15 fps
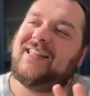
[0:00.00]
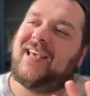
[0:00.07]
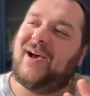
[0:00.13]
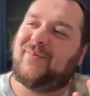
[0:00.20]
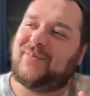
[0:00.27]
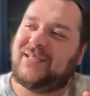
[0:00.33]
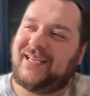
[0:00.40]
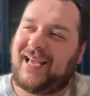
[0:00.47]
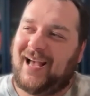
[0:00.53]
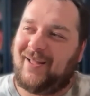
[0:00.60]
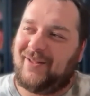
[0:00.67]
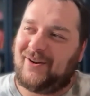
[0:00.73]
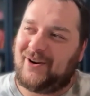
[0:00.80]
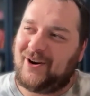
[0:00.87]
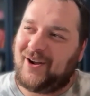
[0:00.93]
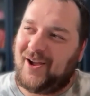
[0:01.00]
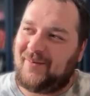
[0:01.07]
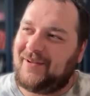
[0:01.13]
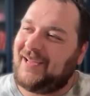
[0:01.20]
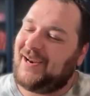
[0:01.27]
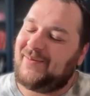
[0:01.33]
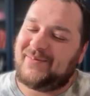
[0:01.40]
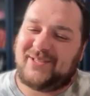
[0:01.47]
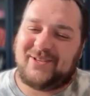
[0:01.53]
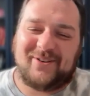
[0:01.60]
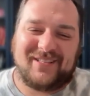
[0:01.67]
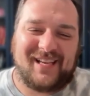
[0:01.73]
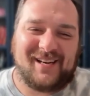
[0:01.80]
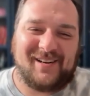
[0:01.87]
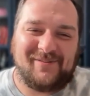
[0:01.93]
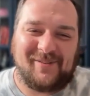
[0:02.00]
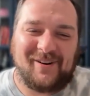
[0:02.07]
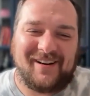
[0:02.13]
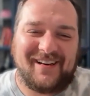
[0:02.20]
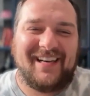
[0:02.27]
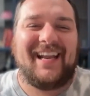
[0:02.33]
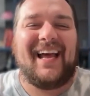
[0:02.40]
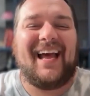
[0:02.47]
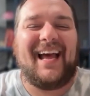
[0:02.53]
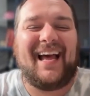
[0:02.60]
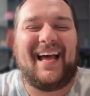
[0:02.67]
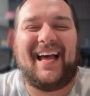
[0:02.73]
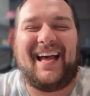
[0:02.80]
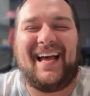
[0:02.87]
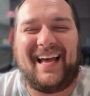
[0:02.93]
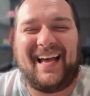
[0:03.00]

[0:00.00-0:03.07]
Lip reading: the empty calendar coming and I'm so excited for it.